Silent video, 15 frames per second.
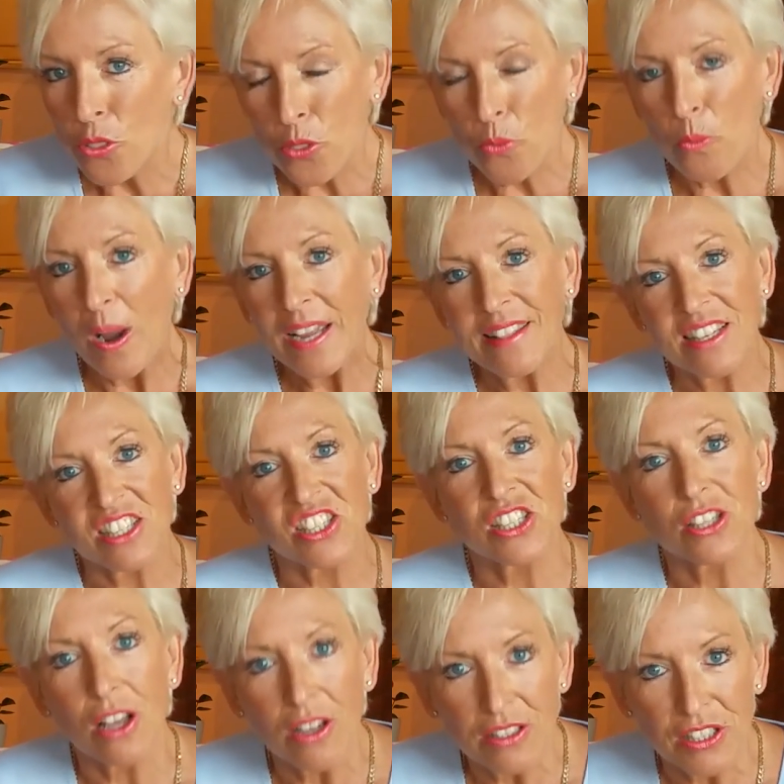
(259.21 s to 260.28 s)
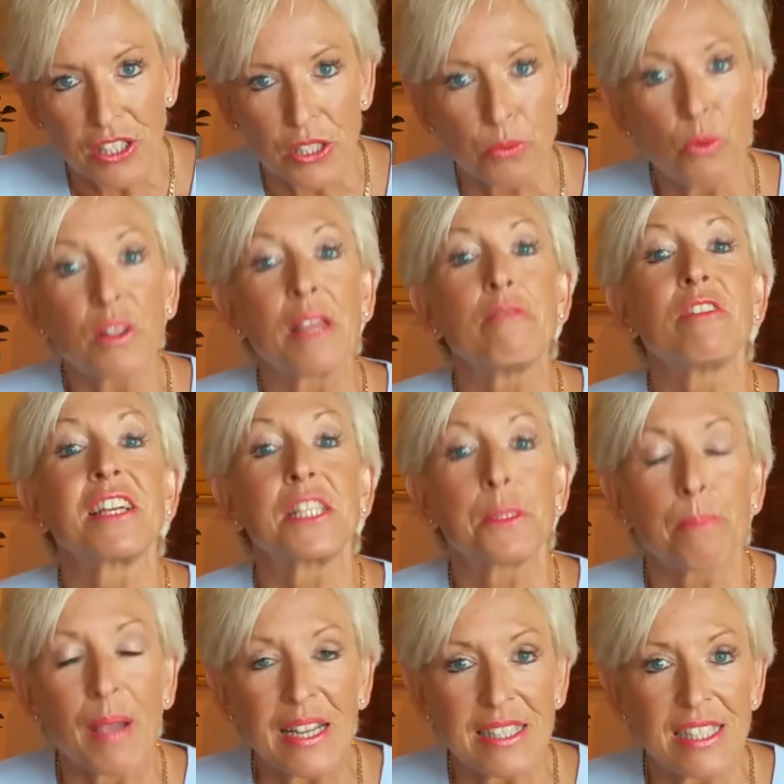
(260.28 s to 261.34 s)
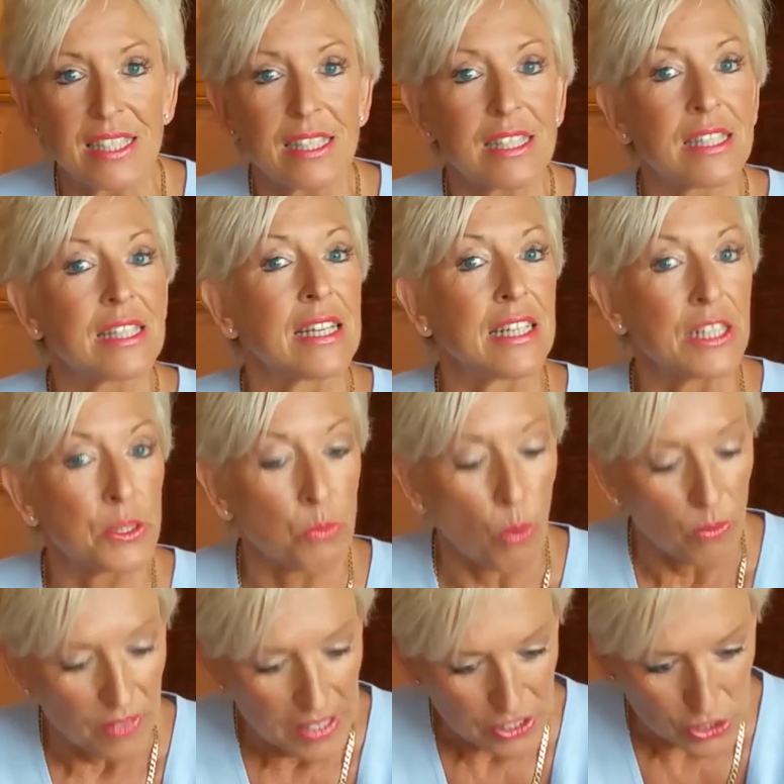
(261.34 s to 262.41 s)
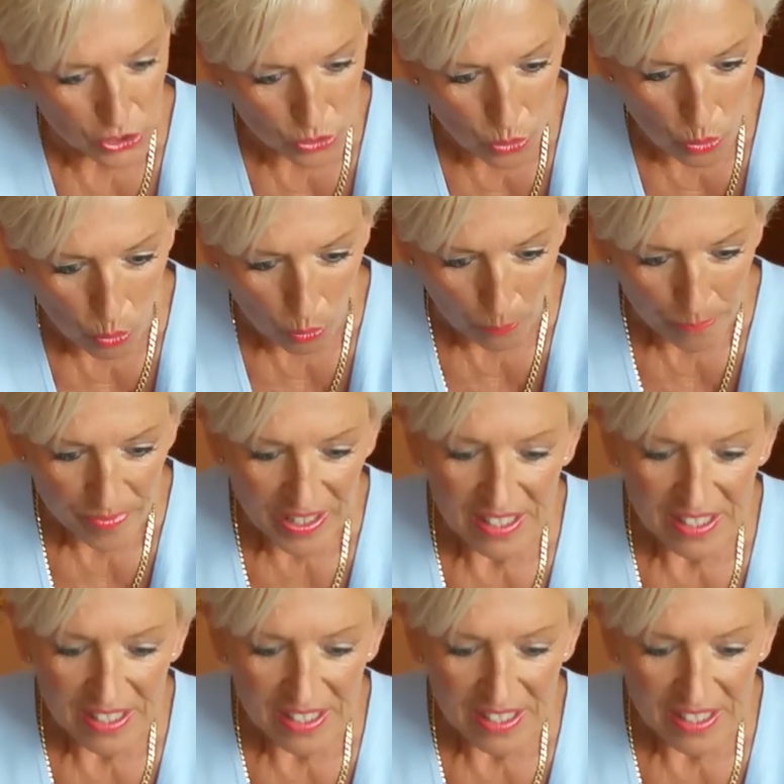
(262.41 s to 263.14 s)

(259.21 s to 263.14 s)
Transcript: The way the scientists, what they were expecting to see is what they saw.